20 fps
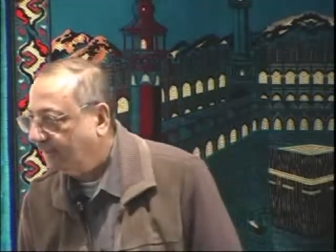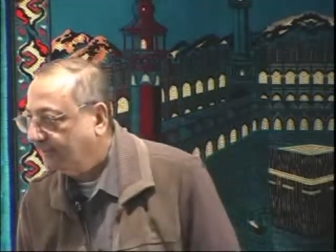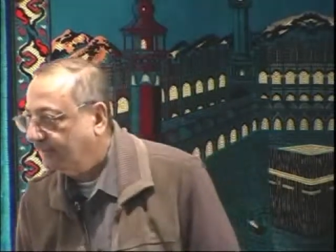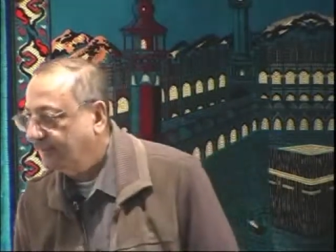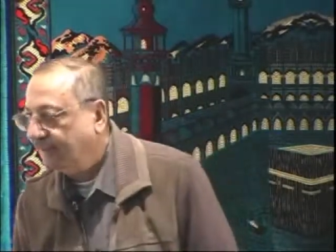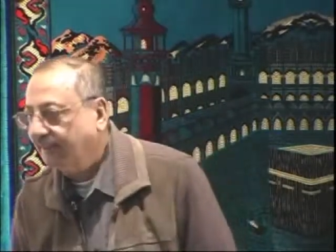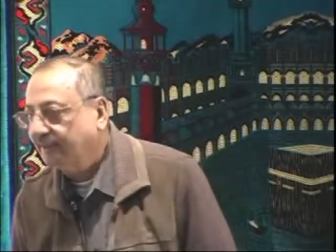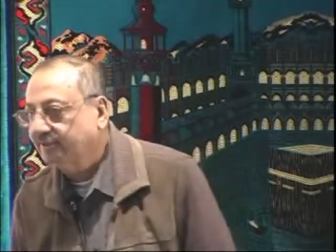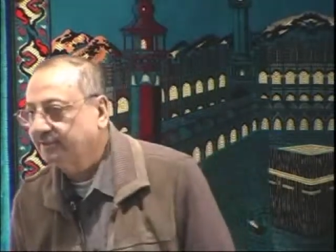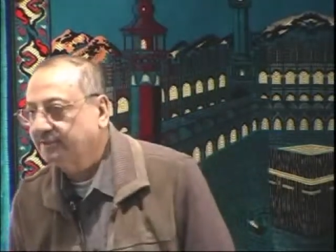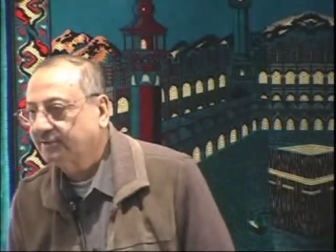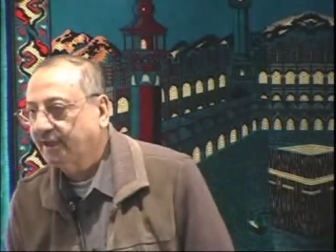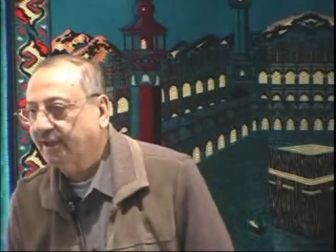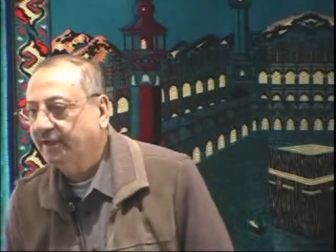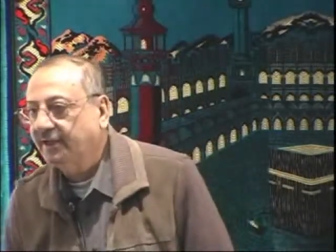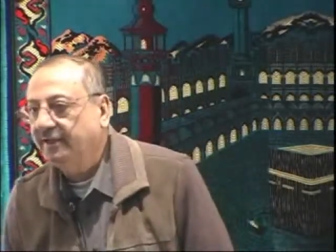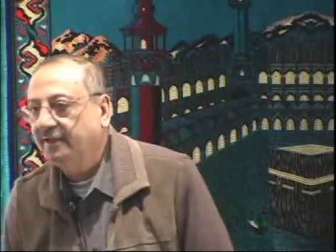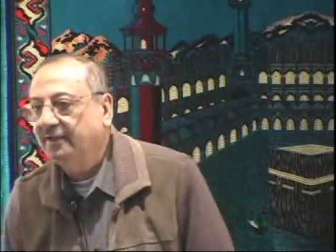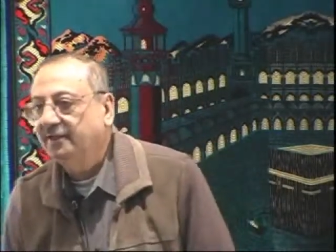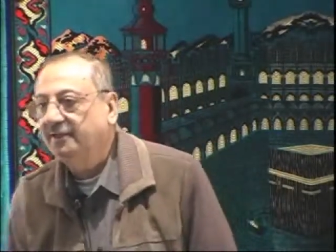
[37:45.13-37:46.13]
They are
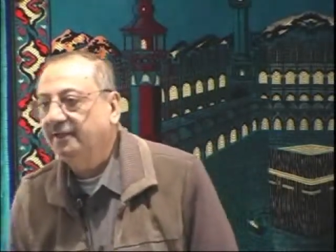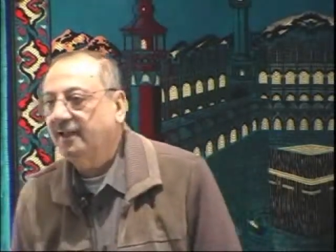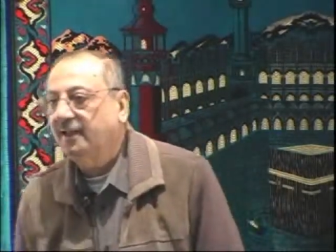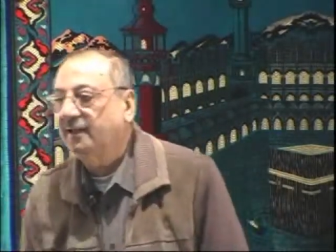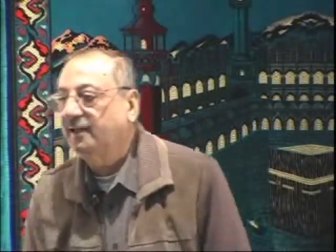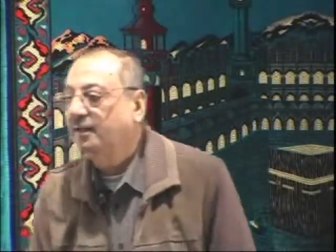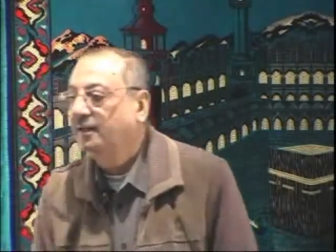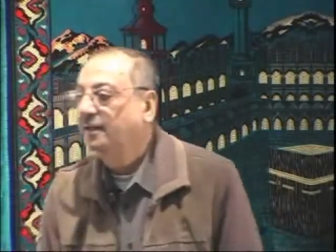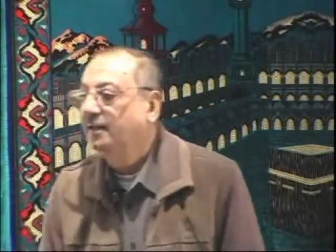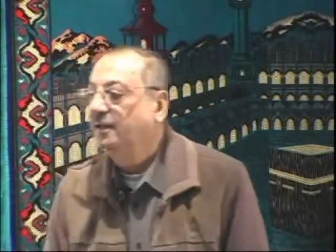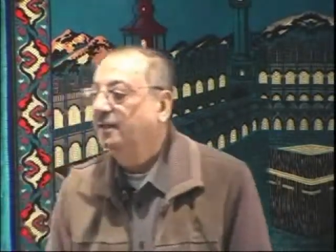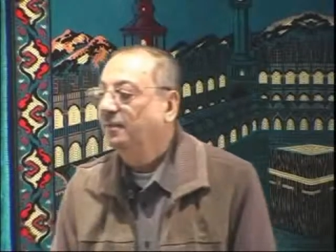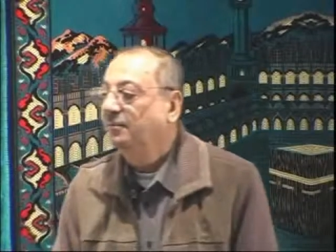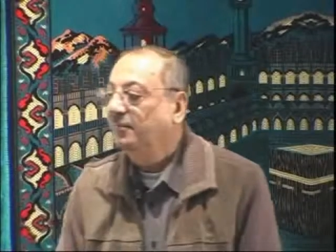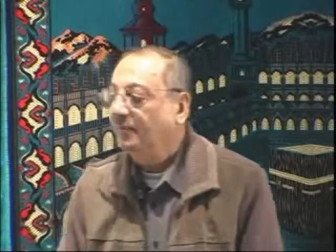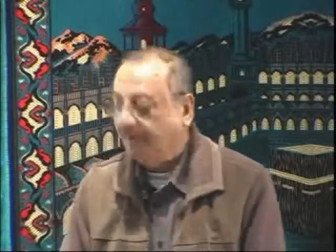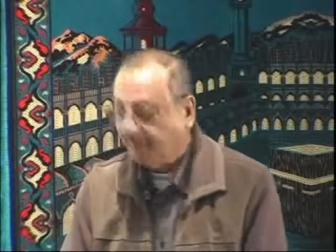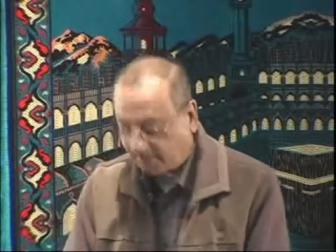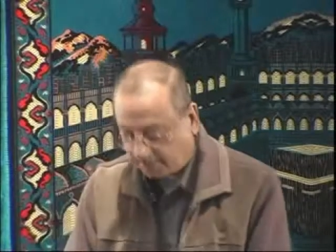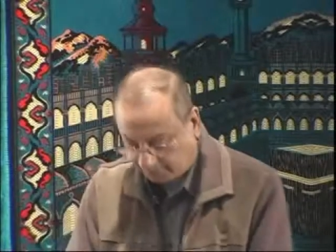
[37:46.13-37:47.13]
studying in the
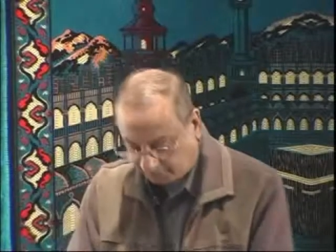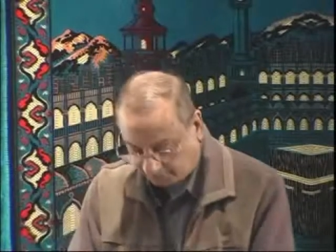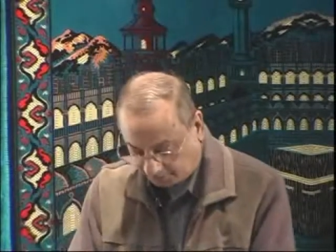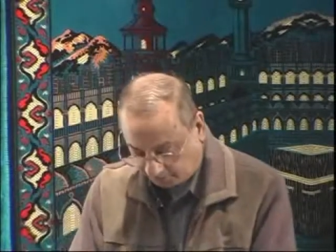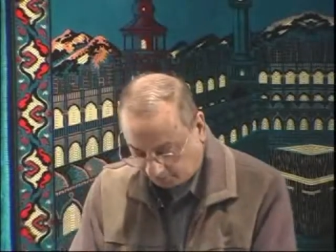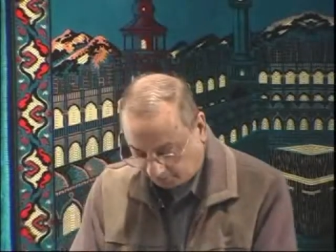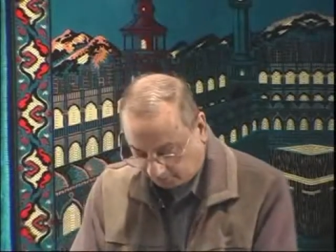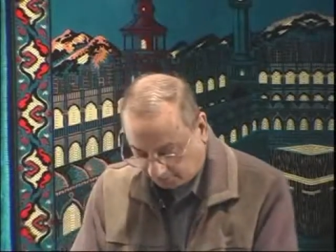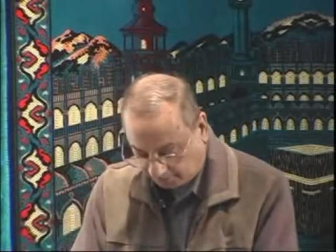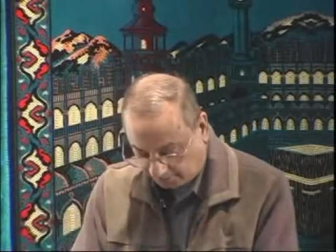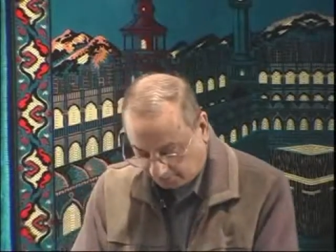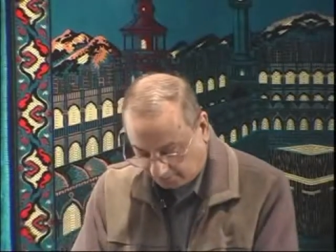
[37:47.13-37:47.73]
middle school.